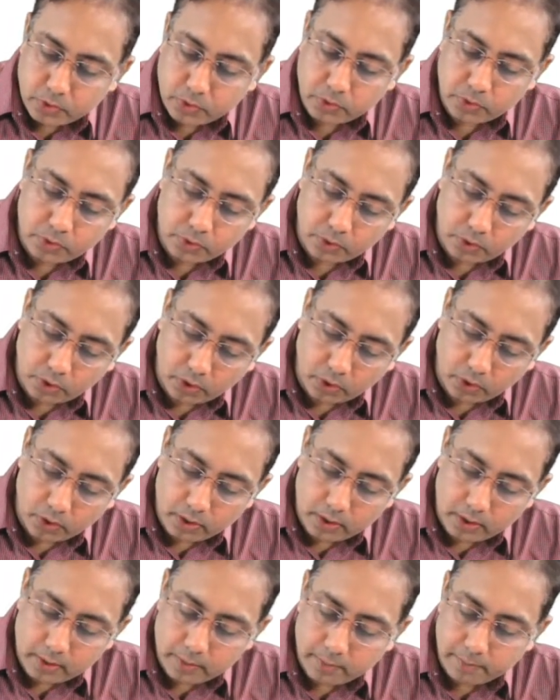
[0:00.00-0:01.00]
to
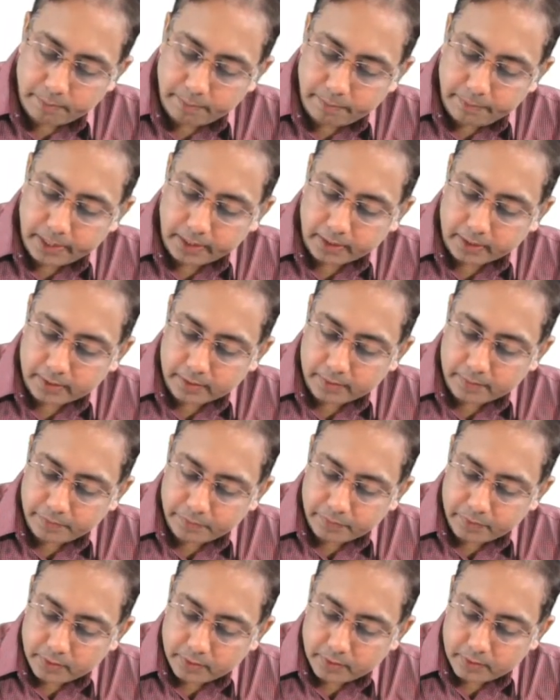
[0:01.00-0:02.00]
all milk
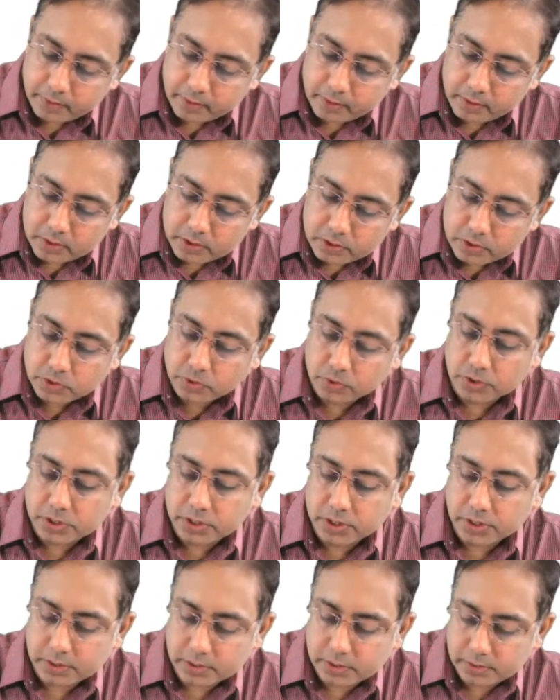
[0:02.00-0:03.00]

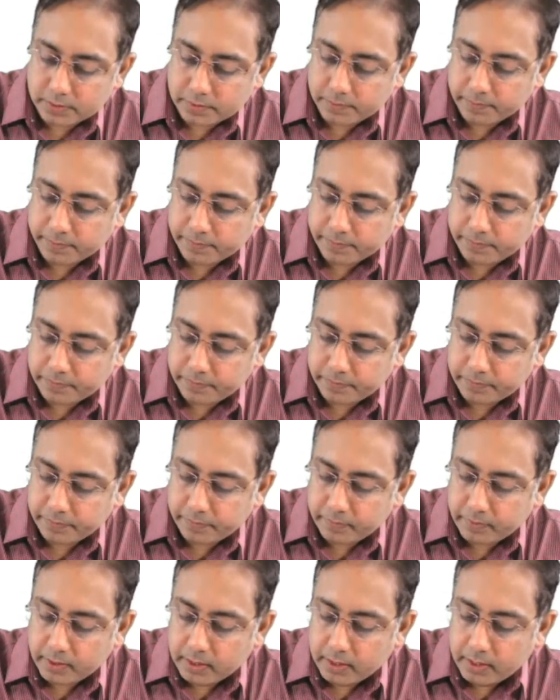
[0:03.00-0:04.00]
sources.
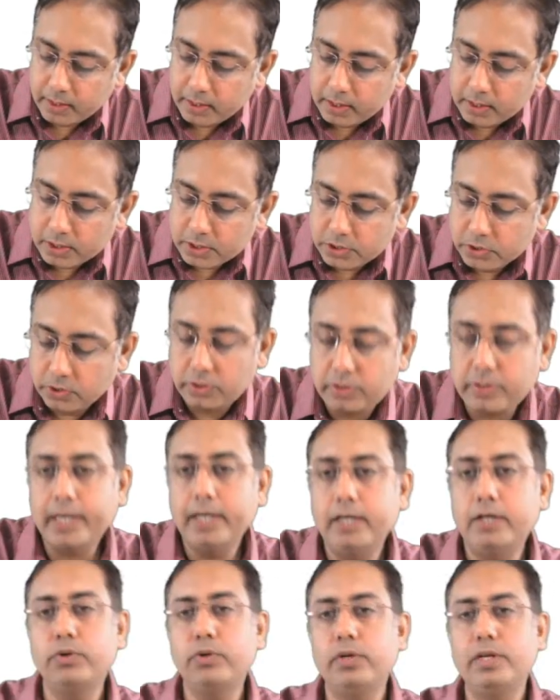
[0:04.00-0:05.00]
So
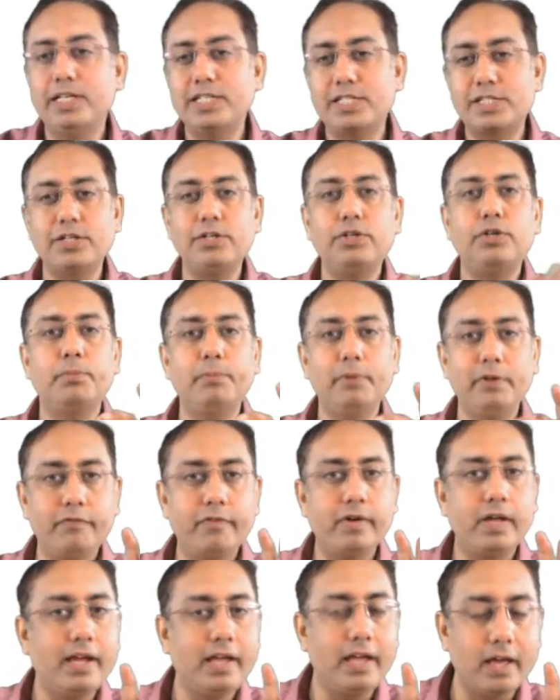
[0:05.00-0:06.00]
try to listen to me
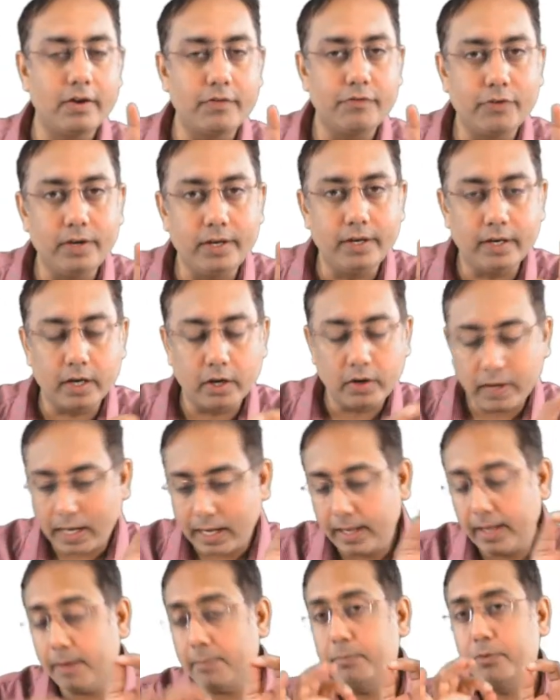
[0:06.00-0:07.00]
very carefully
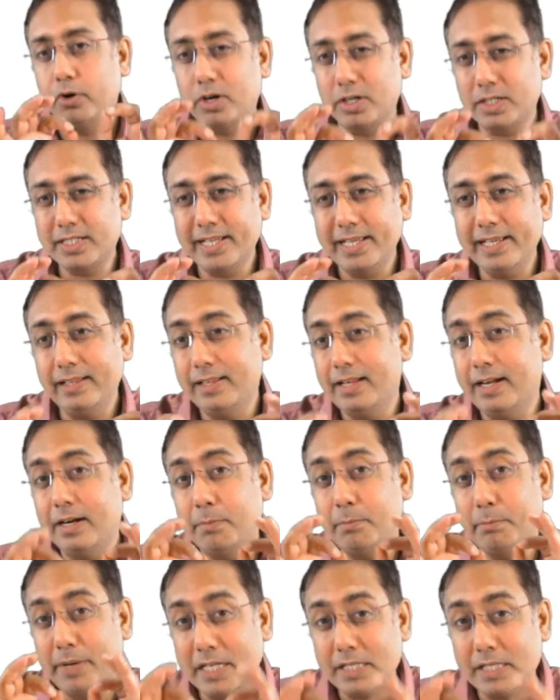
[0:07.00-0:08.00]
now. I am not saying
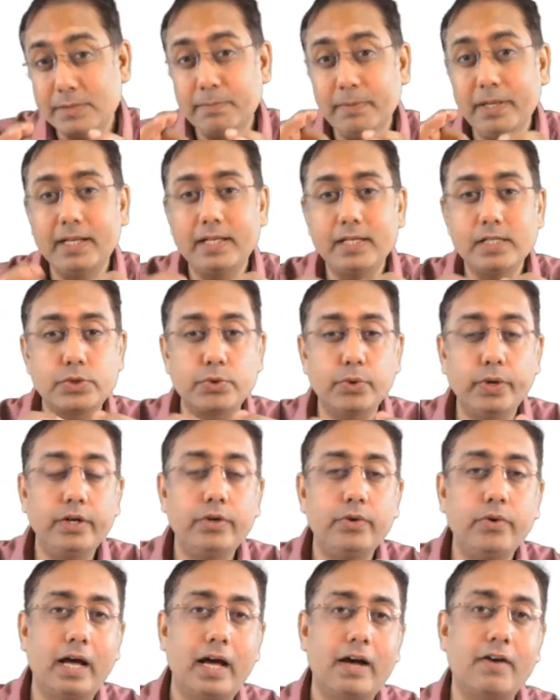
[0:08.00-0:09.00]
that breast milk is
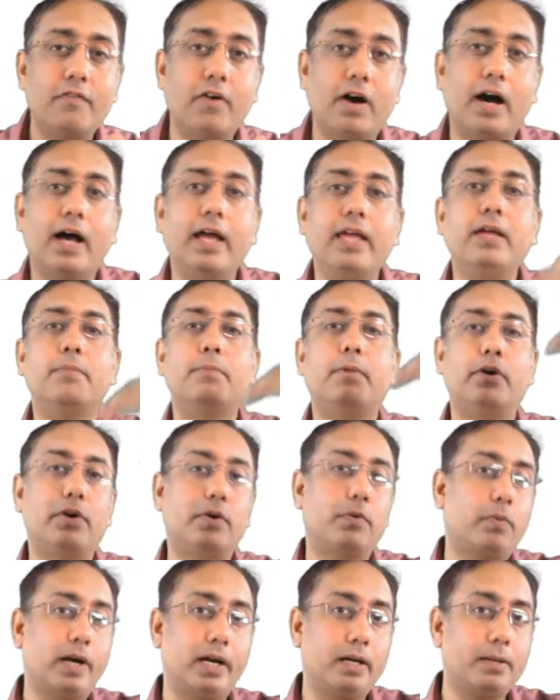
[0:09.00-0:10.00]
going to have high
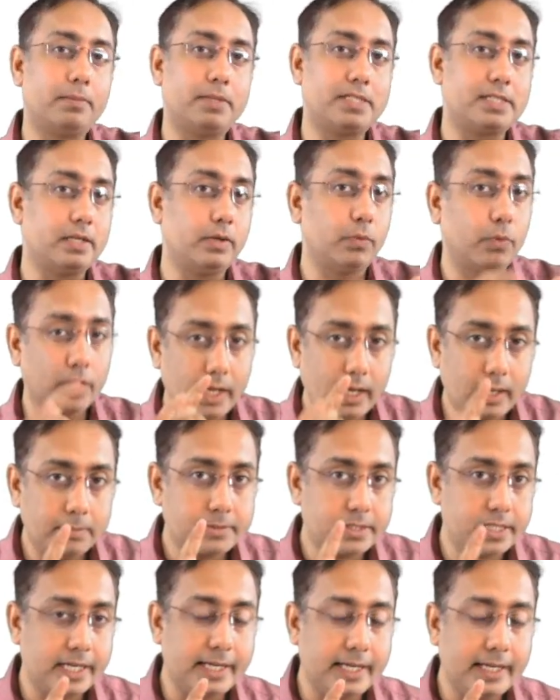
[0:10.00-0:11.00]
amount of vitamin C. What I
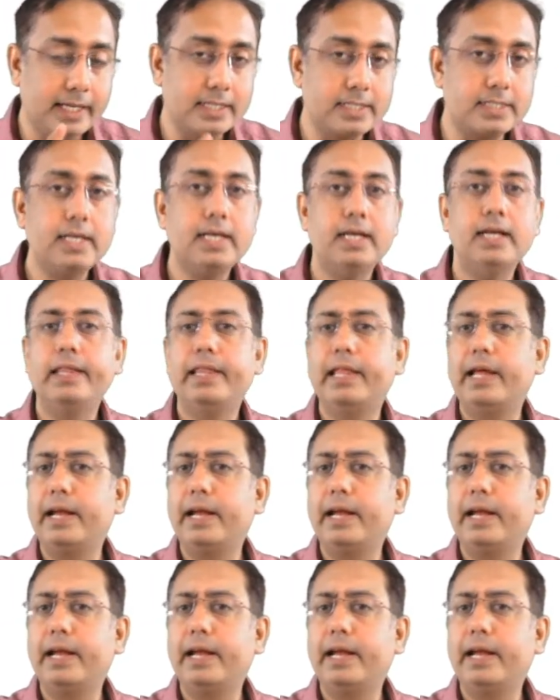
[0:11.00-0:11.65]
am saying is